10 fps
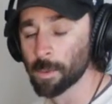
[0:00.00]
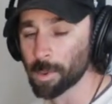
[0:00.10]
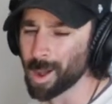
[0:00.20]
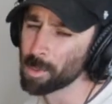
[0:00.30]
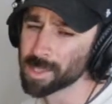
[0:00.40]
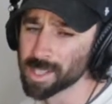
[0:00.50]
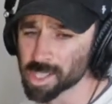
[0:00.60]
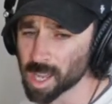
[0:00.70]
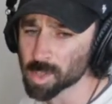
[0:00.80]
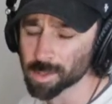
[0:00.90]
probably
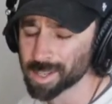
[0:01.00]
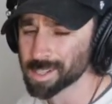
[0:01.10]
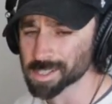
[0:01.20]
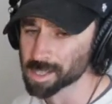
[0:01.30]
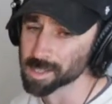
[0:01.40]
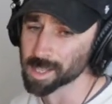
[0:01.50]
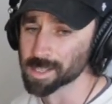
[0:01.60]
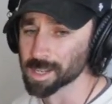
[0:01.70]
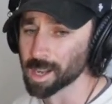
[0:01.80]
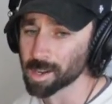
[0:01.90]
jazz related, just because that's
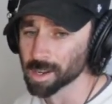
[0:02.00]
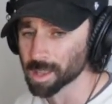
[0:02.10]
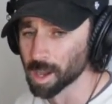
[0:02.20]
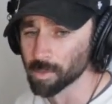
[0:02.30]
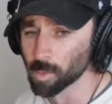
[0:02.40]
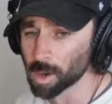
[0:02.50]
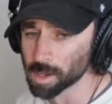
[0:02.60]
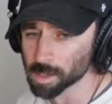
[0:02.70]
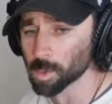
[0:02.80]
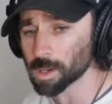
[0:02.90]
an area that I've wanted to
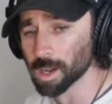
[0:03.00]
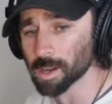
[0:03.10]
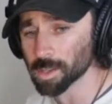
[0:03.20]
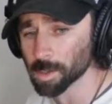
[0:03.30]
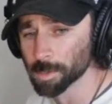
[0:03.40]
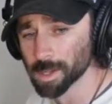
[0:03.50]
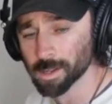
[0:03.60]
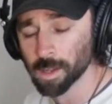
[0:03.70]
work on a little bit.